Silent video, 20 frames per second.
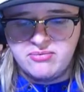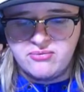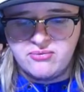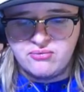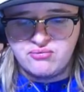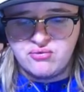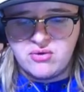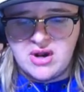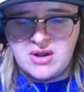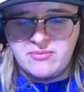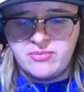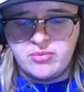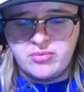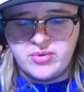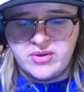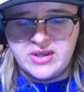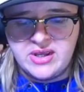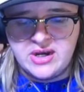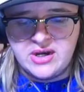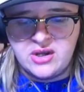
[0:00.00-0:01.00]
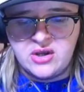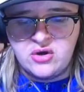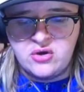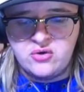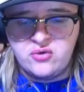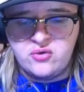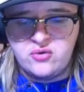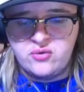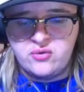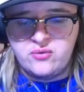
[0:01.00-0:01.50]
probably gonna
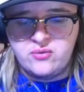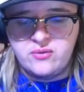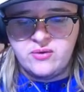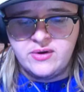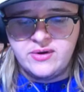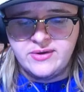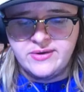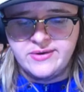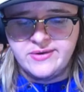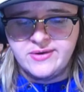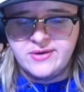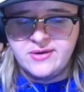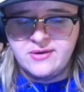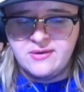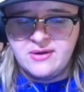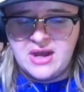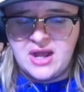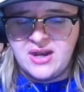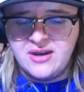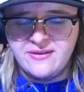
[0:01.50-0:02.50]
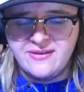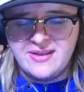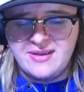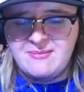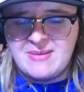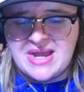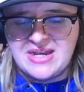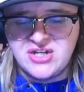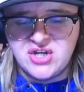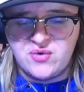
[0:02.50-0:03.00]
go, honestly,
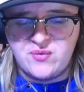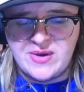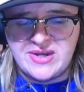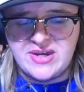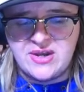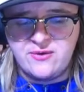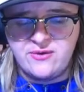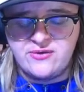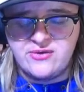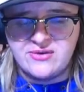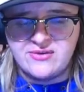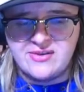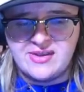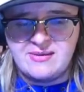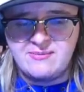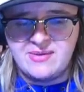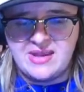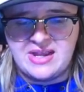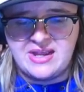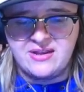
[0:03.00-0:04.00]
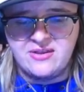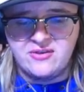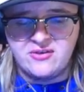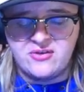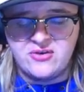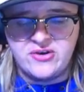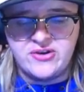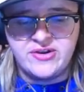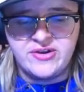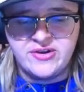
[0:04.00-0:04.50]
Magic Windows just seems like it's
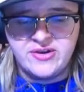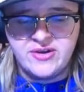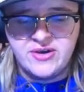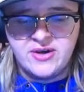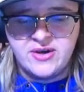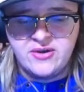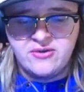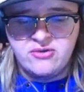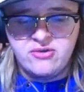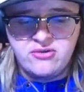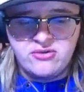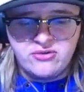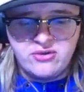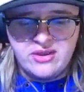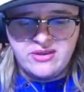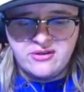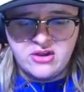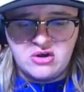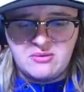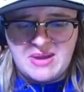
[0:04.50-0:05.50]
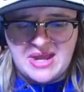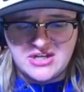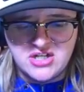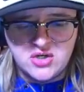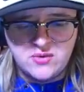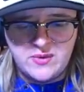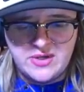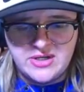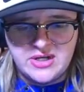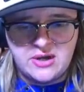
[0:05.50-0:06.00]
good, so let's go
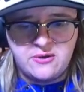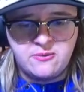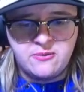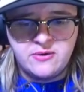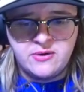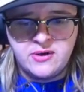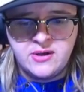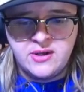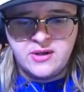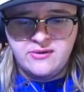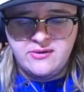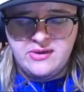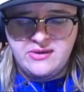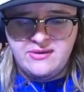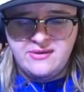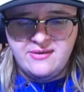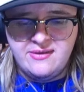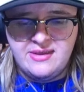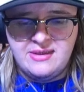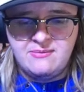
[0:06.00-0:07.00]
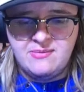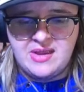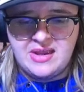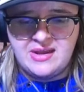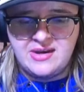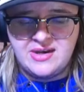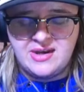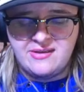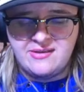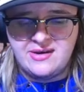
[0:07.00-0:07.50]
Magic Window, since it seems
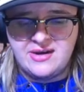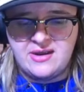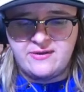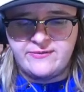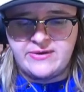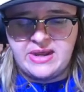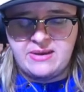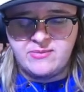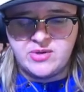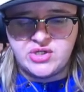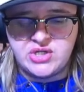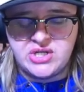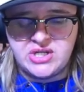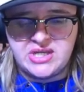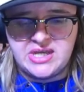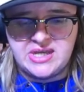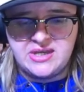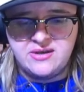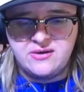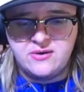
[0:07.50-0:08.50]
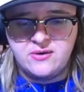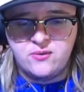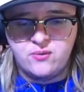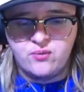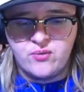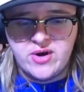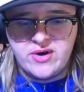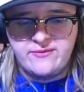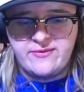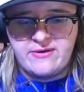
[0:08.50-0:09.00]
like it does enough damage to get
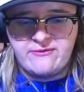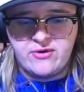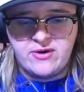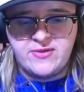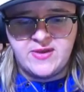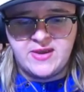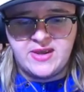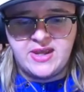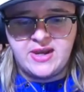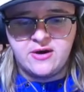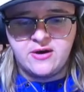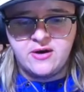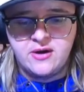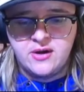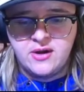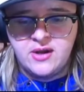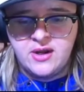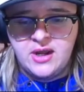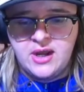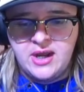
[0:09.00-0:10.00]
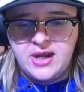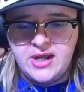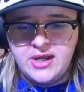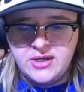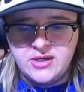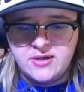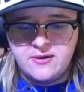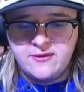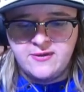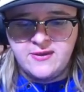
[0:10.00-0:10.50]
rid of everything here.
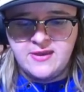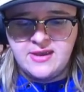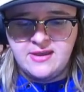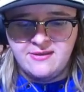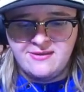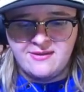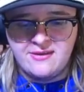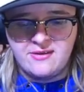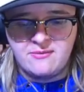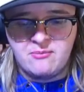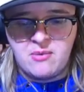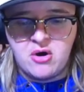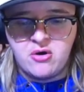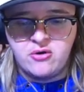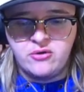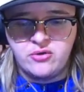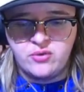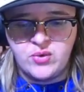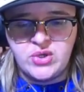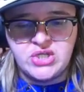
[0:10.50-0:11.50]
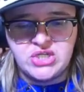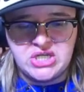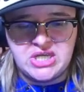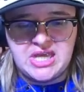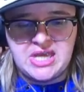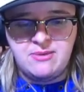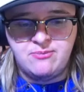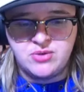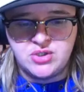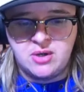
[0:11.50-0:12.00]
And the thing is Mario and Luigi
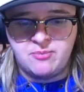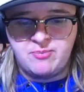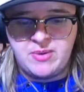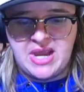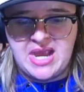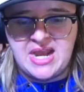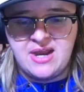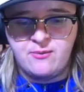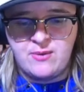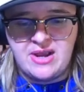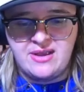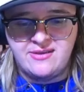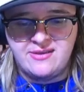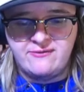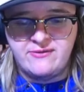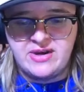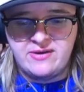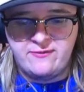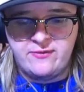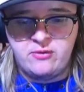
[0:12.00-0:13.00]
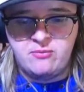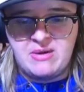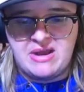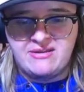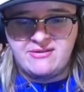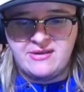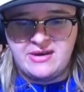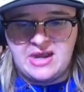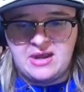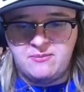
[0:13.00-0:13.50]
keep jumping anyways, even if you
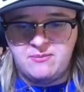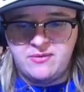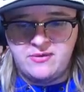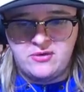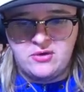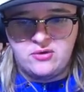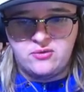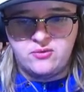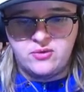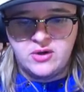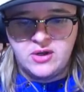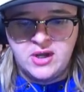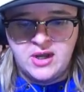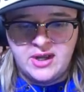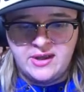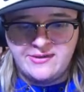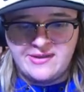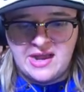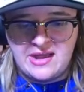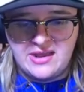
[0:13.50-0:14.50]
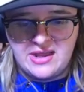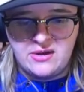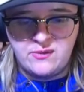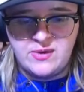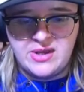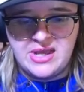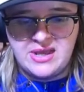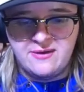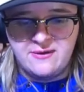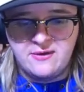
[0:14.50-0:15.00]
mess it up, so it's not like
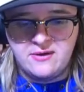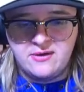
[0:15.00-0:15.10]
we get